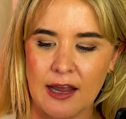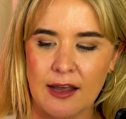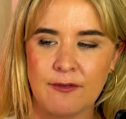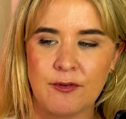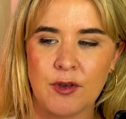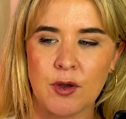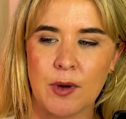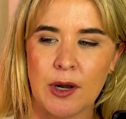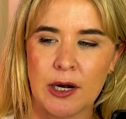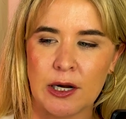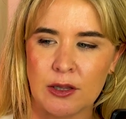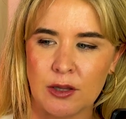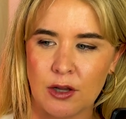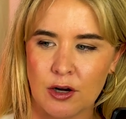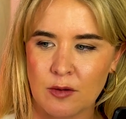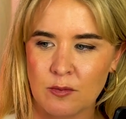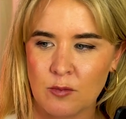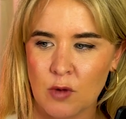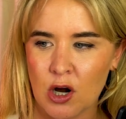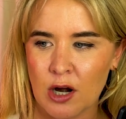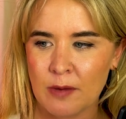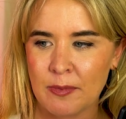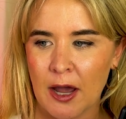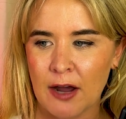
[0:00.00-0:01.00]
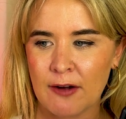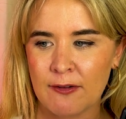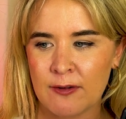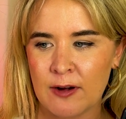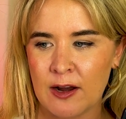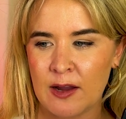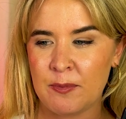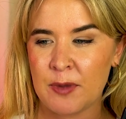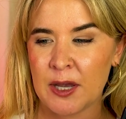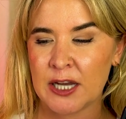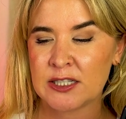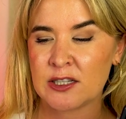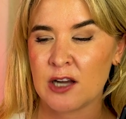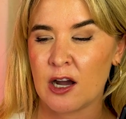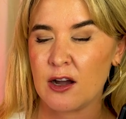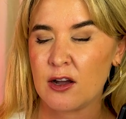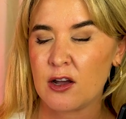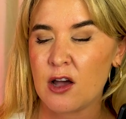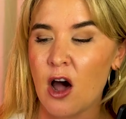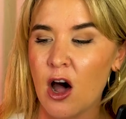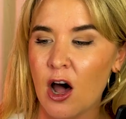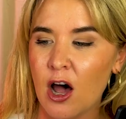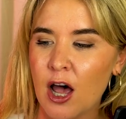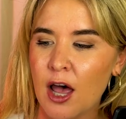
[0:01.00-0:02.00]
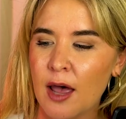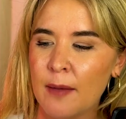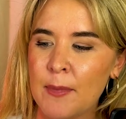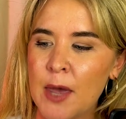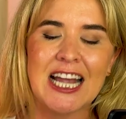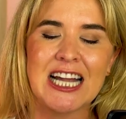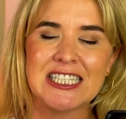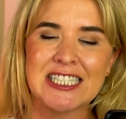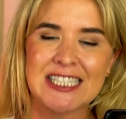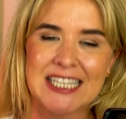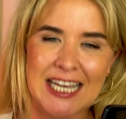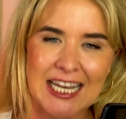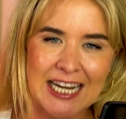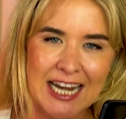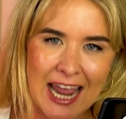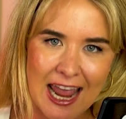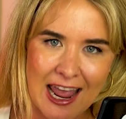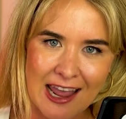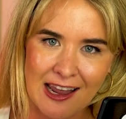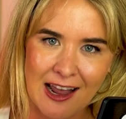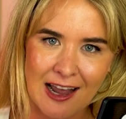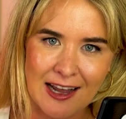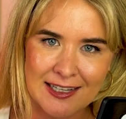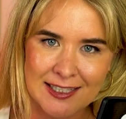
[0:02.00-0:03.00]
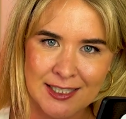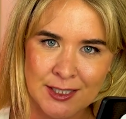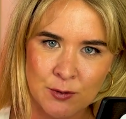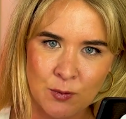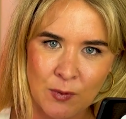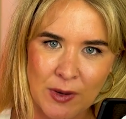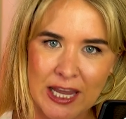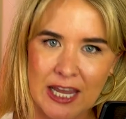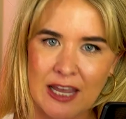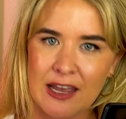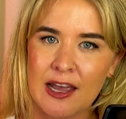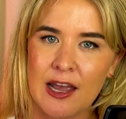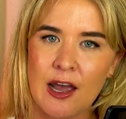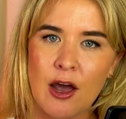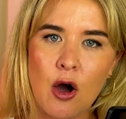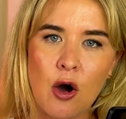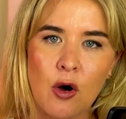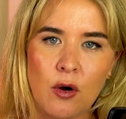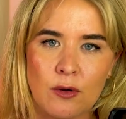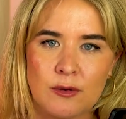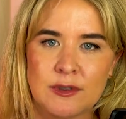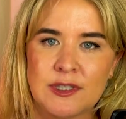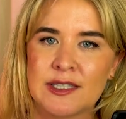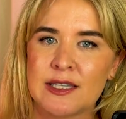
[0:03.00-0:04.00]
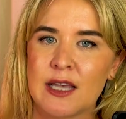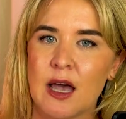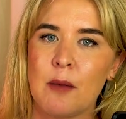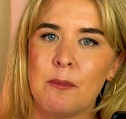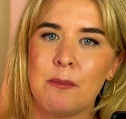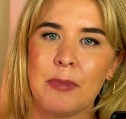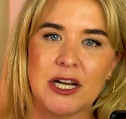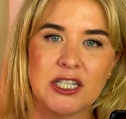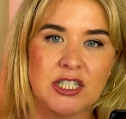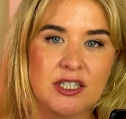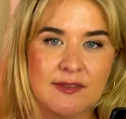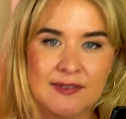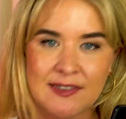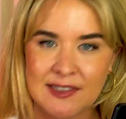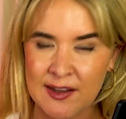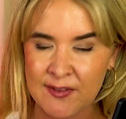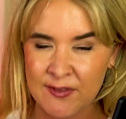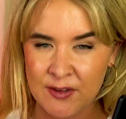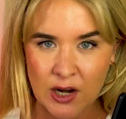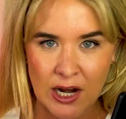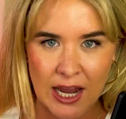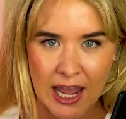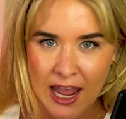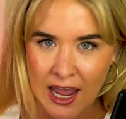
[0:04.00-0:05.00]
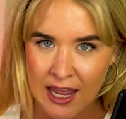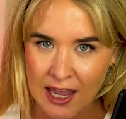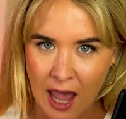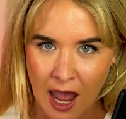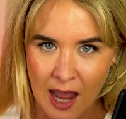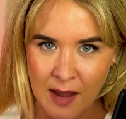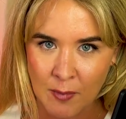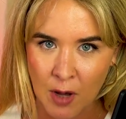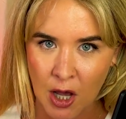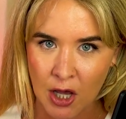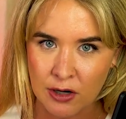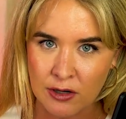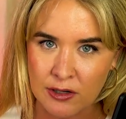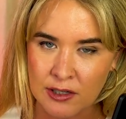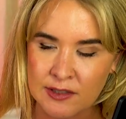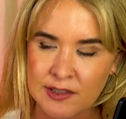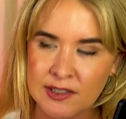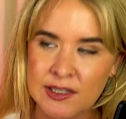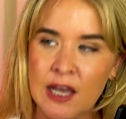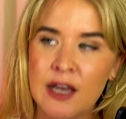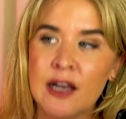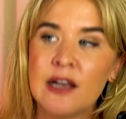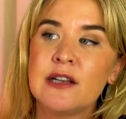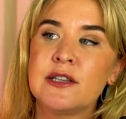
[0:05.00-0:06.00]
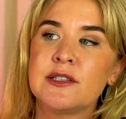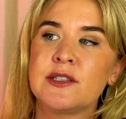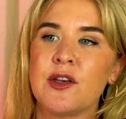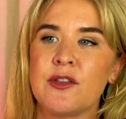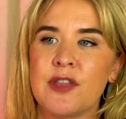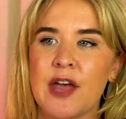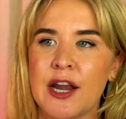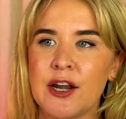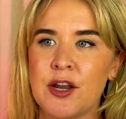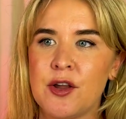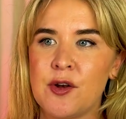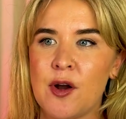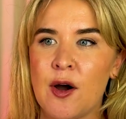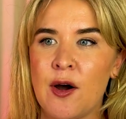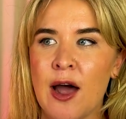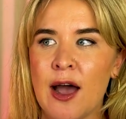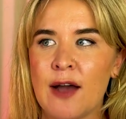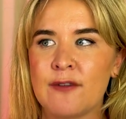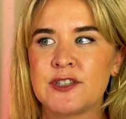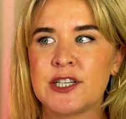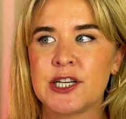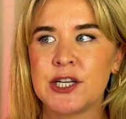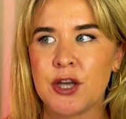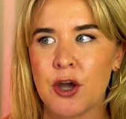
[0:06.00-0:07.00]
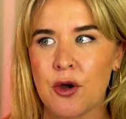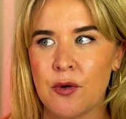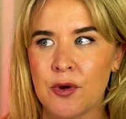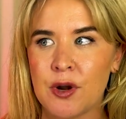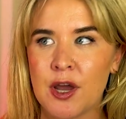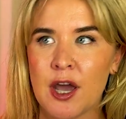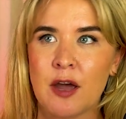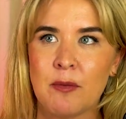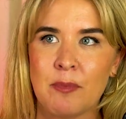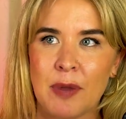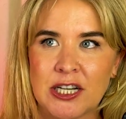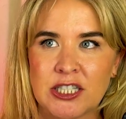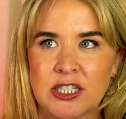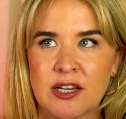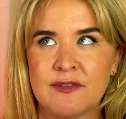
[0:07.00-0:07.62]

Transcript: if you want to learn more about freepik.com. It's an AI suite. It hosts a bunch of different AI models, so then you don't have to go to a bunch